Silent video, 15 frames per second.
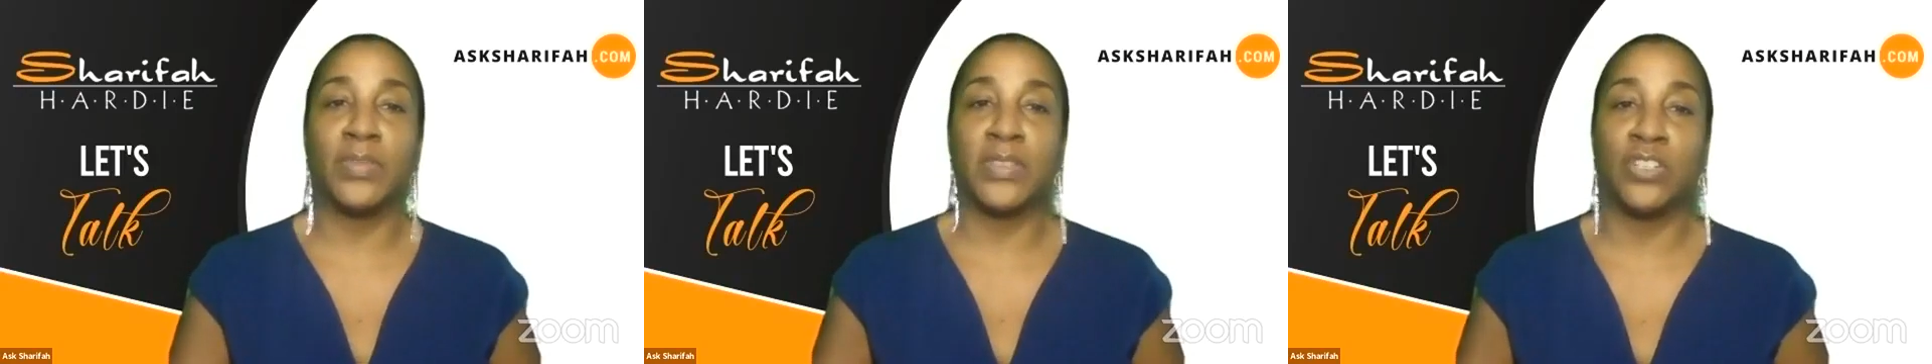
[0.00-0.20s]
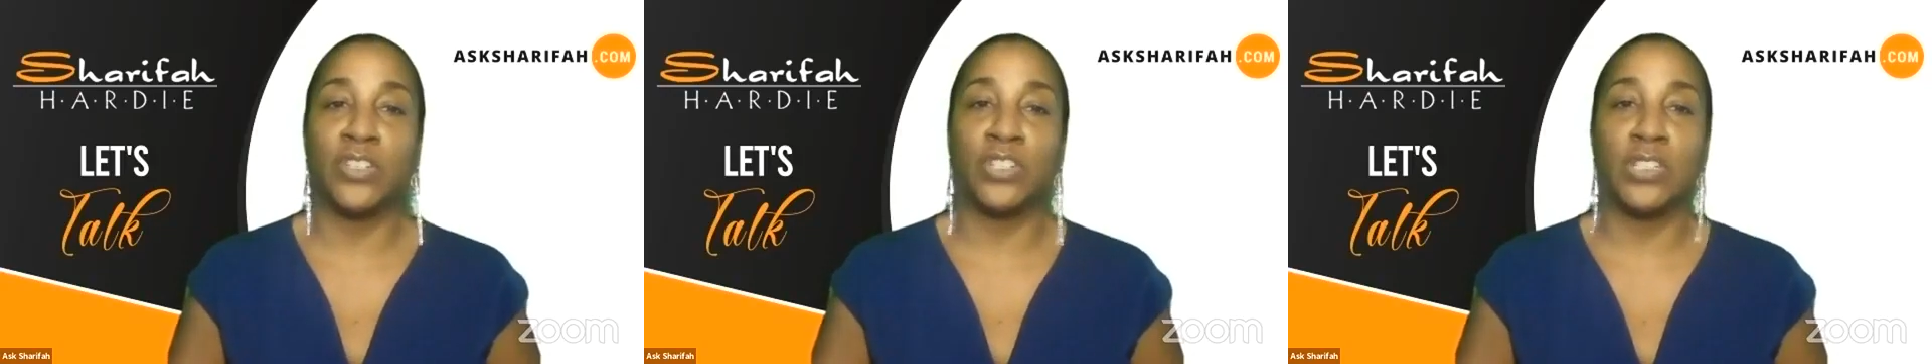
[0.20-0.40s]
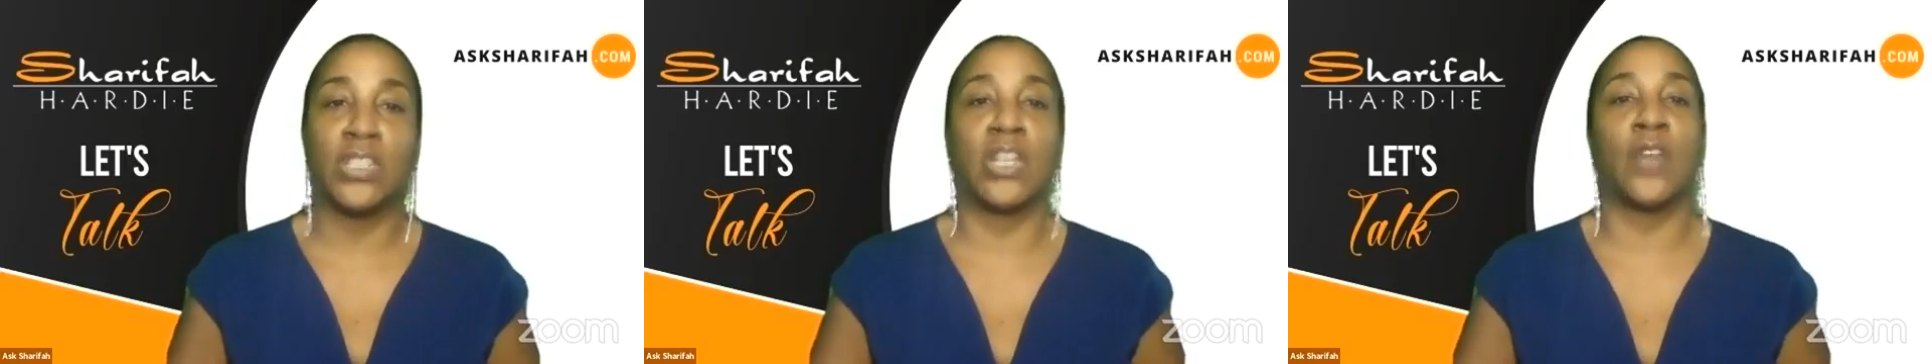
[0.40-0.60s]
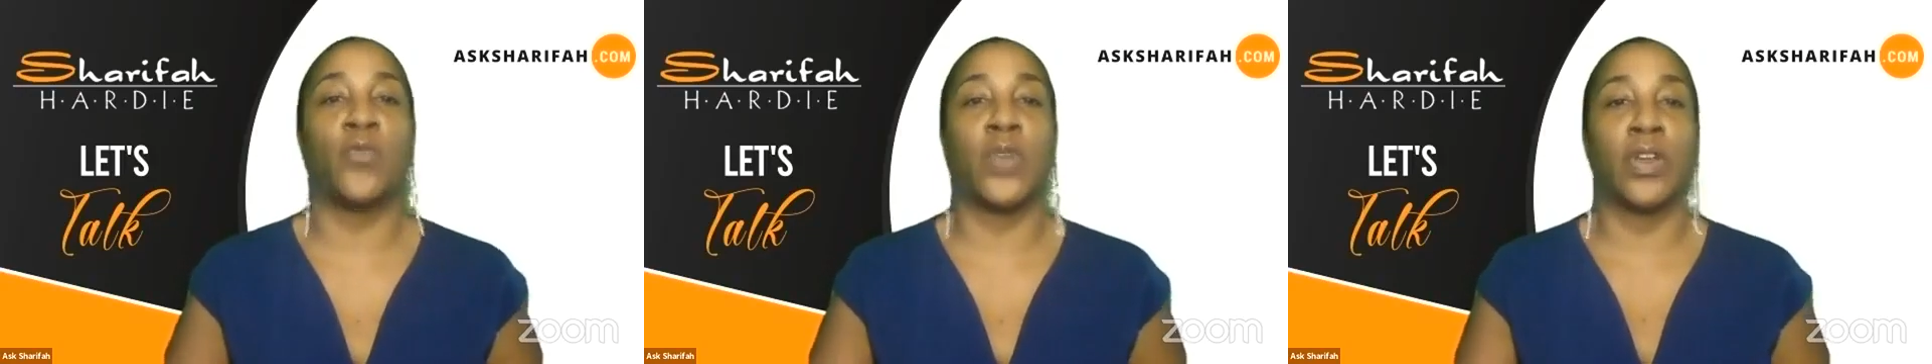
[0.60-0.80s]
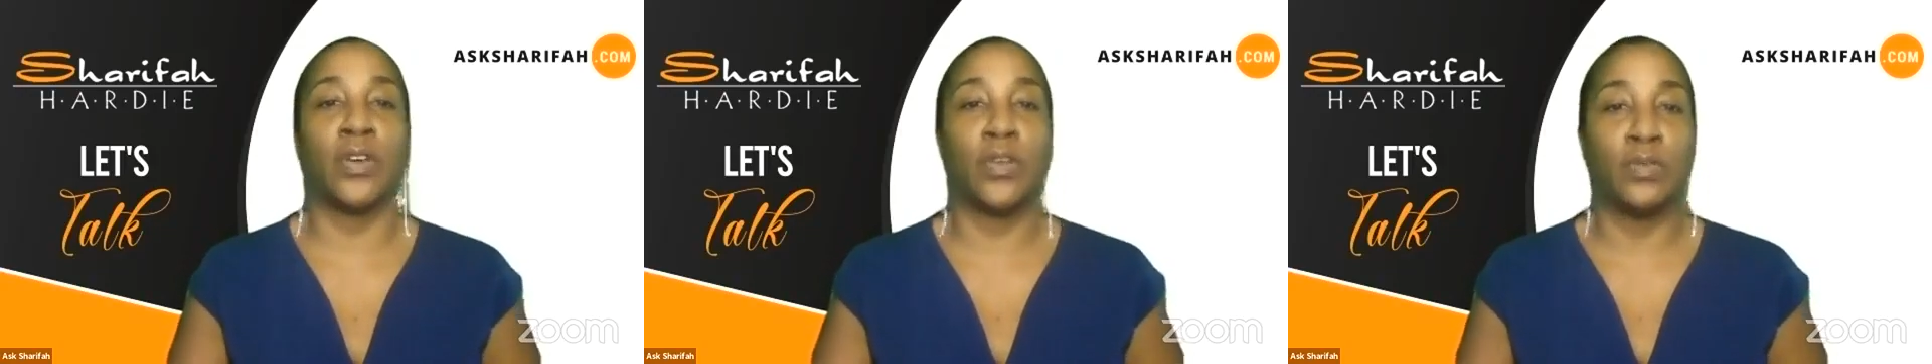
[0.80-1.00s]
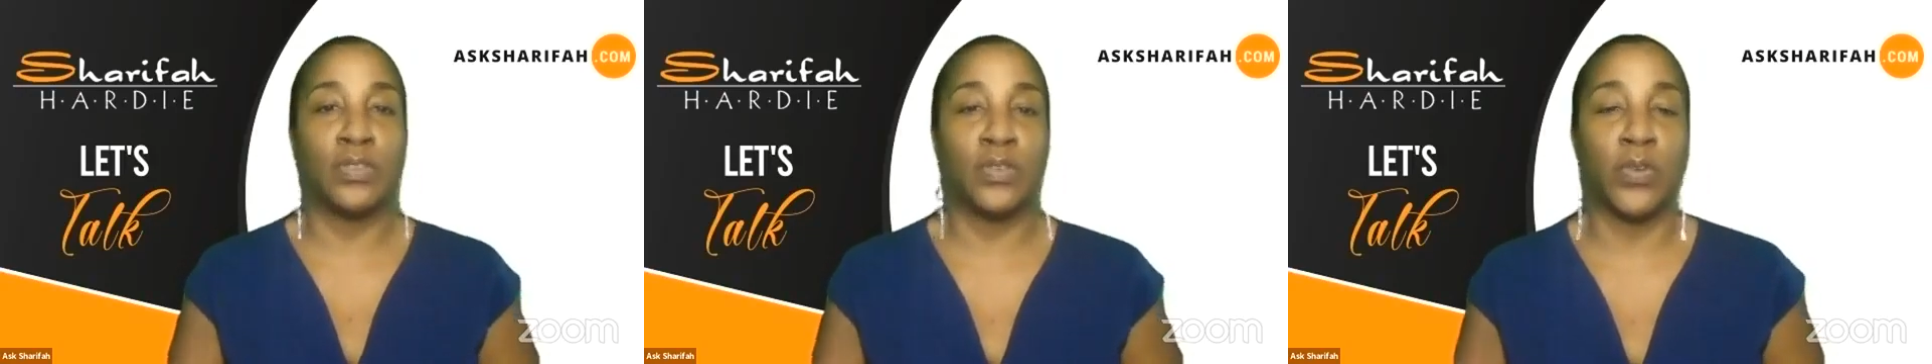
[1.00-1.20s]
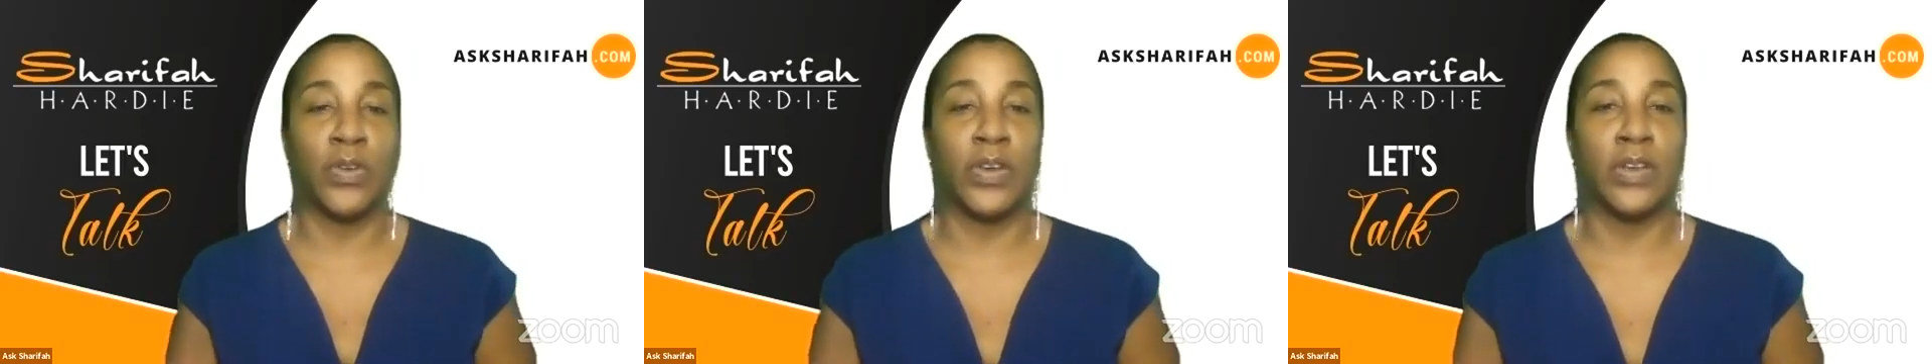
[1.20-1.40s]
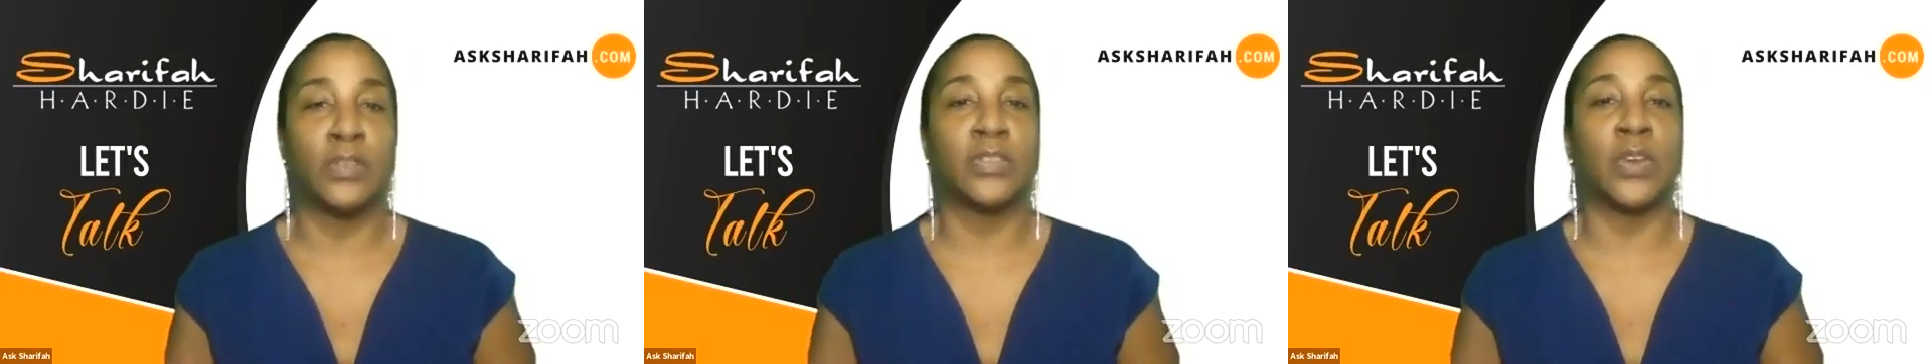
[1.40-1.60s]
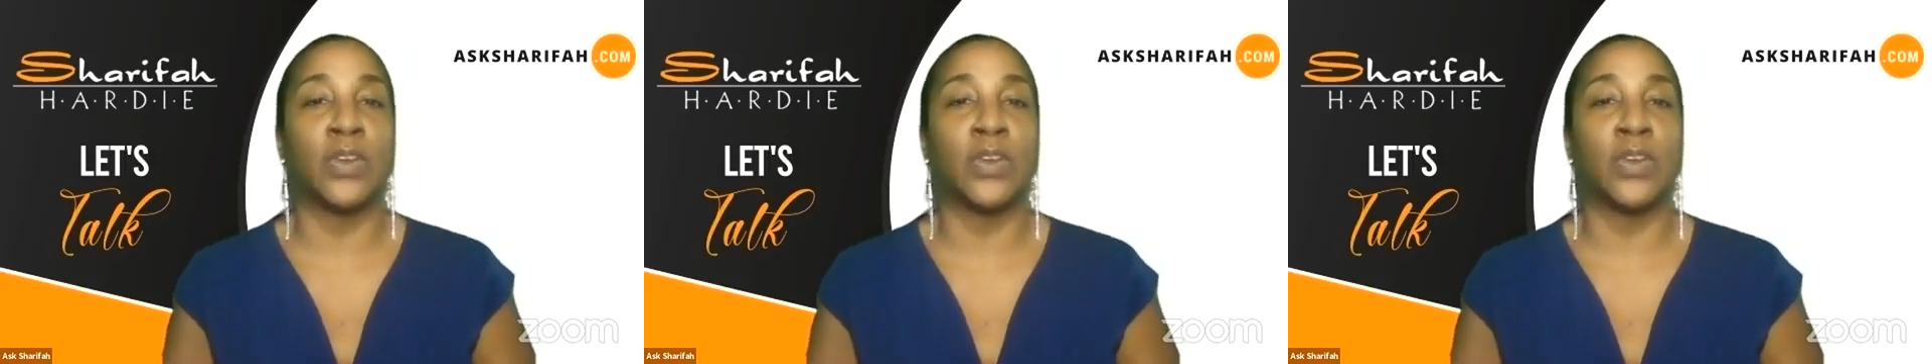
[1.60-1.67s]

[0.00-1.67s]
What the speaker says: position, then I want to go somewhere else.